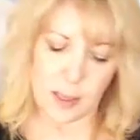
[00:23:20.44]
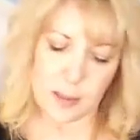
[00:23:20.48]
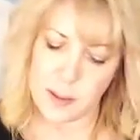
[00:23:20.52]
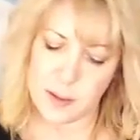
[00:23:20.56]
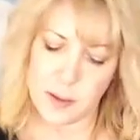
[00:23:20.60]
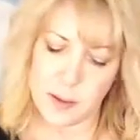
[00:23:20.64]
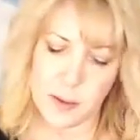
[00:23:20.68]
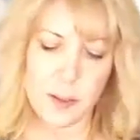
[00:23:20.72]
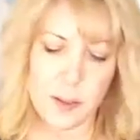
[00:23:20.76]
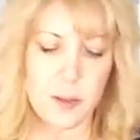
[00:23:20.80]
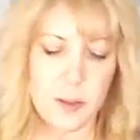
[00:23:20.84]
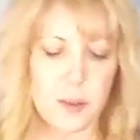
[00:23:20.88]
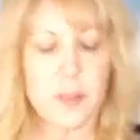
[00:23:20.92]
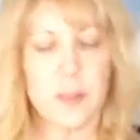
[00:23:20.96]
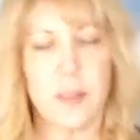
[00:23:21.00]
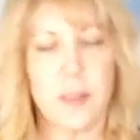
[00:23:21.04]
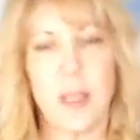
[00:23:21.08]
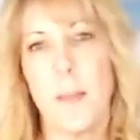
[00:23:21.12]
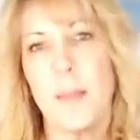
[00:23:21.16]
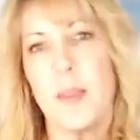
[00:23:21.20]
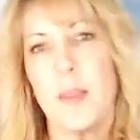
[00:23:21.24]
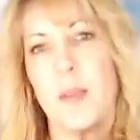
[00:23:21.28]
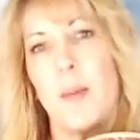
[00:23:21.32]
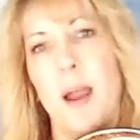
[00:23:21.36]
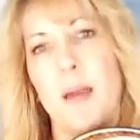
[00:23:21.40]
Still
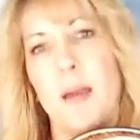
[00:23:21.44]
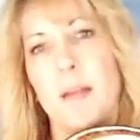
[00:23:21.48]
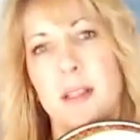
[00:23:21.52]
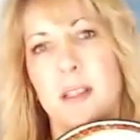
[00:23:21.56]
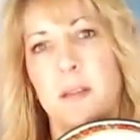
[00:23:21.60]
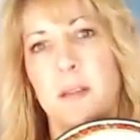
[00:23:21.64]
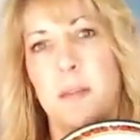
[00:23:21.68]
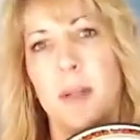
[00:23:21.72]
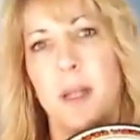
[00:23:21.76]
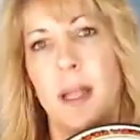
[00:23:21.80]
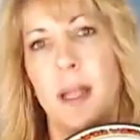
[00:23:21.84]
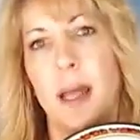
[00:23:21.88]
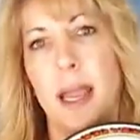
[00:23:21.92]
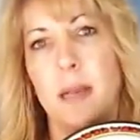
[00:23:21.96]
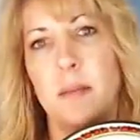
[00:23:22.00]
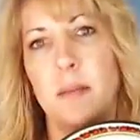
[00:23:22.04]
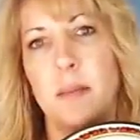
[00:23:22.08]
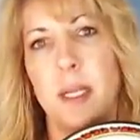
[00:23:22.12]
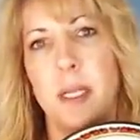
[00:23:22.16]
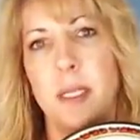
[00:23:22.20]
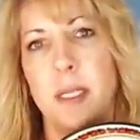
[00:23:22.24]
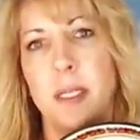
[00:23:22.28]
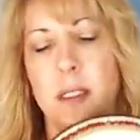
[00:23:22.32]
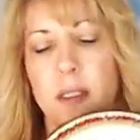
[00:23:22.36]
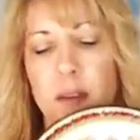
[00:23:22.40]
stumped by this plate,
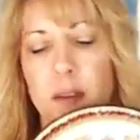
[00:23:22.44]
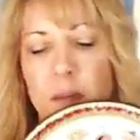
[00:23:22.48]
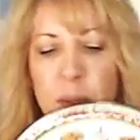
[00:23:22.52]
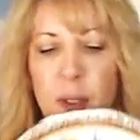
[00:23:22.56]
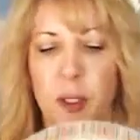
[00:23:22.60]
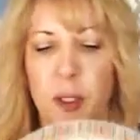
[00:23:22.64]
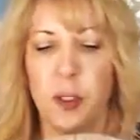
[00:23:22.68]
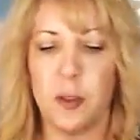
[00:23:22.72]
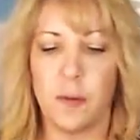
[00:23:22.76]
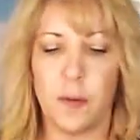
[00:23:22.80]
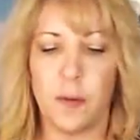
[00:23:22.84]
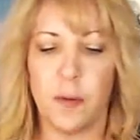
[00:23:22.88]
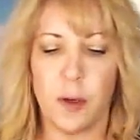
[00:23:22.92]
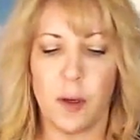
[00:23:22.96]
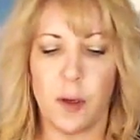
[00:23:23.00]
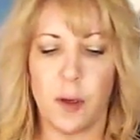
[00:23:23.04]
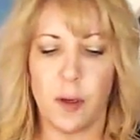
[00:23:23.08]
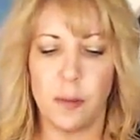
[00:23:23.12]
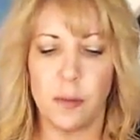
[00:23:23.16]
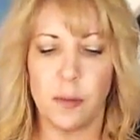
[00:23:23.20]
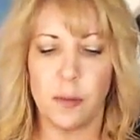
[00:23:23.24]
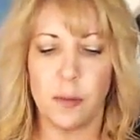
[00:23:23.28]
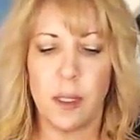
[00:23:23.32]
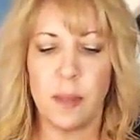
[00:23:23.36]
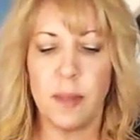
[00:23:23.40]
but it is
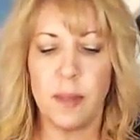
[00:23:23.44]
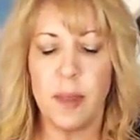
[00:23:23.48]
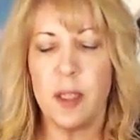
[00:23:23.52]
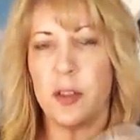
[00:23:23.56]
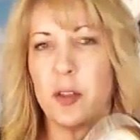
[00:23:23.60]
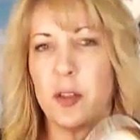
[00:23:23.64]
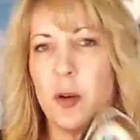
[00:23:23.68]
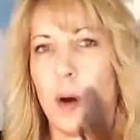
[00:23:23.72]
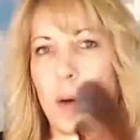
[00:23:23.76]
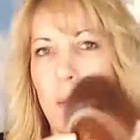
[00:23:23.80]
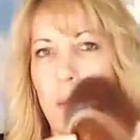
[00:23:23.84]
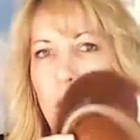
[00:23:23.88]
beautiful. Let me show